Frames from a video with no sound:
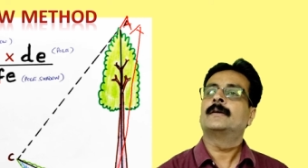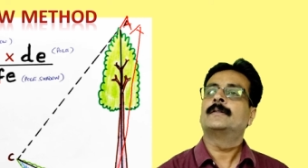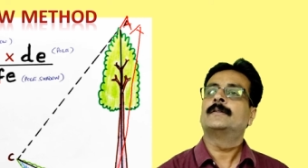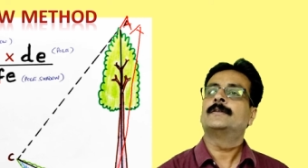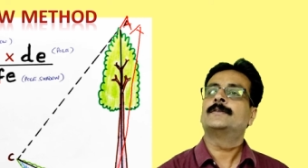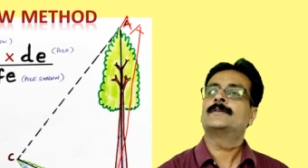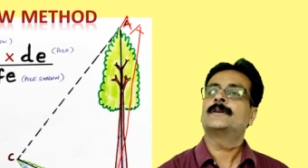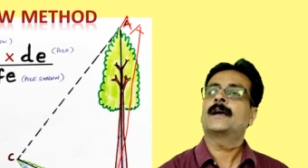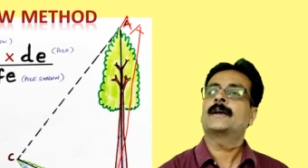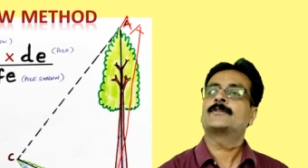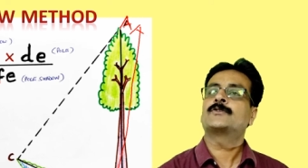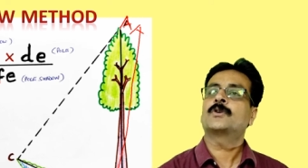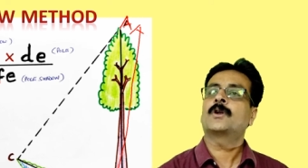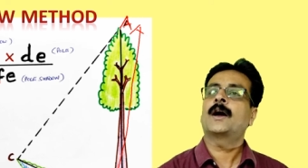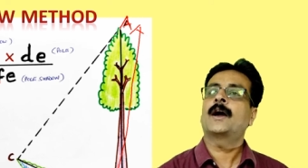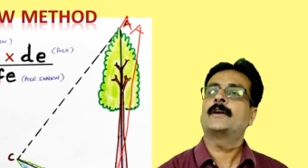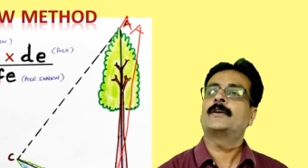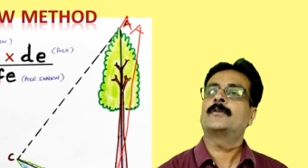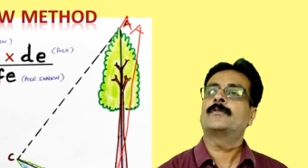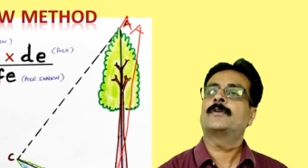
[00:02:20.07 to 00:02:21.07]
this is the actual
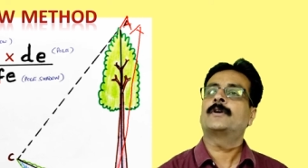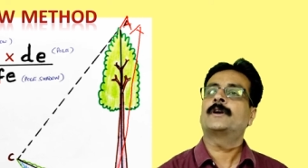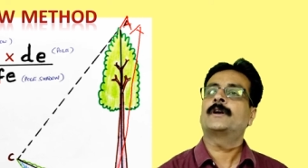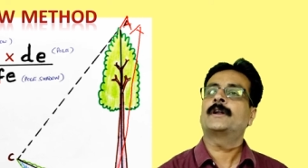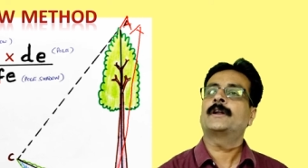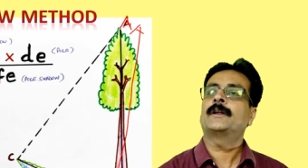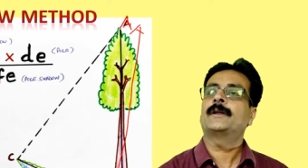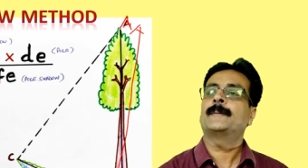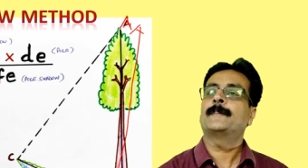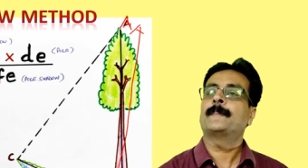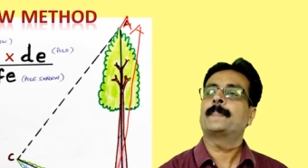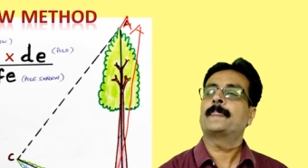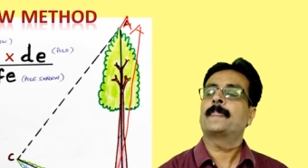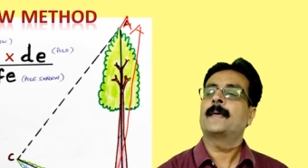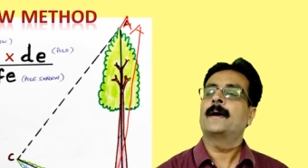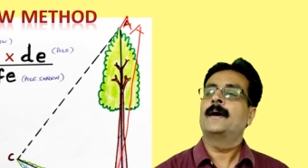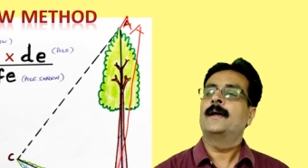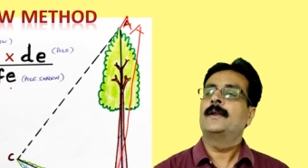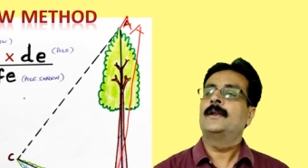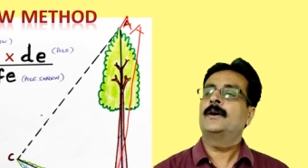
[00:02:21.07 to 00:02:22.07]
height of a tree
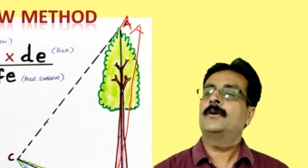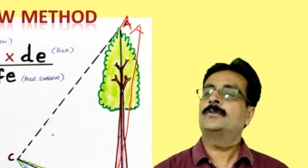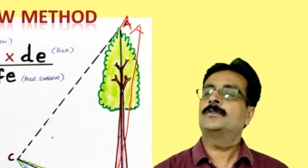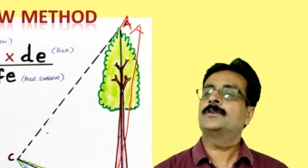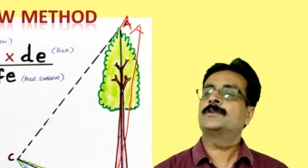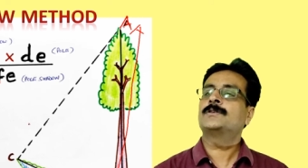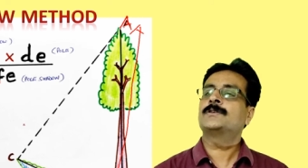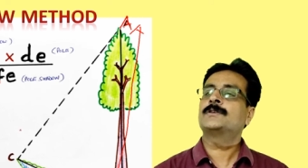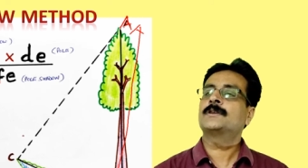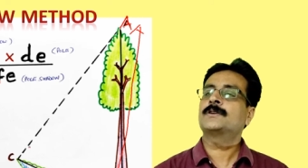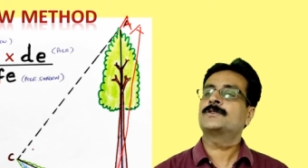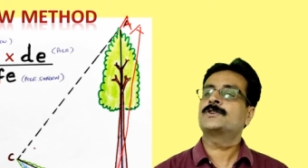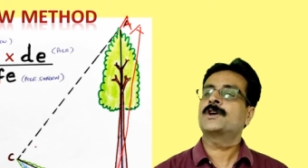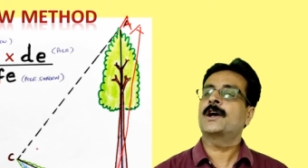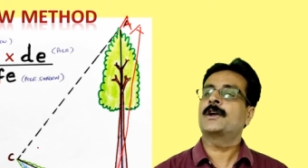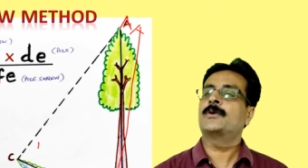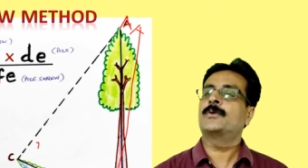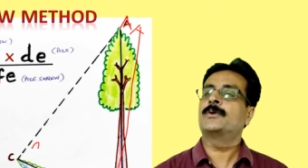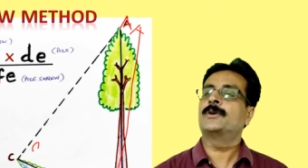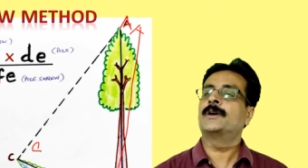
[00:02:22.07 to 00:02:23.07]
now this is a
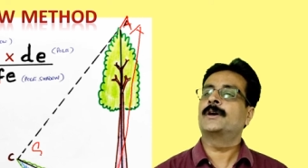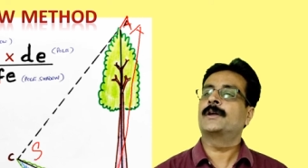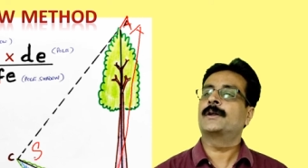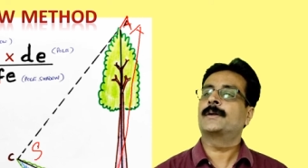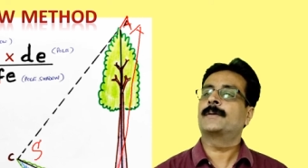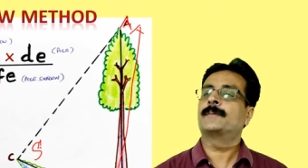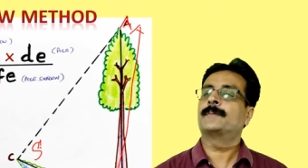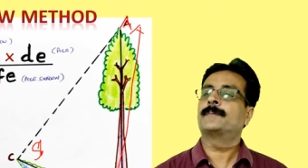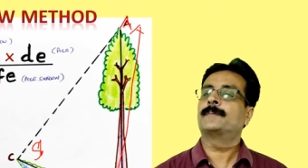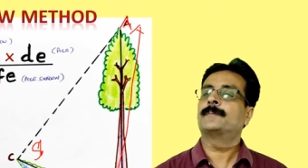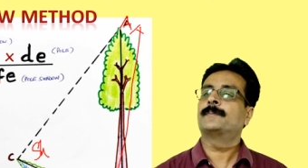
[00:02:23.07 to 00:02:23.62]
shadow here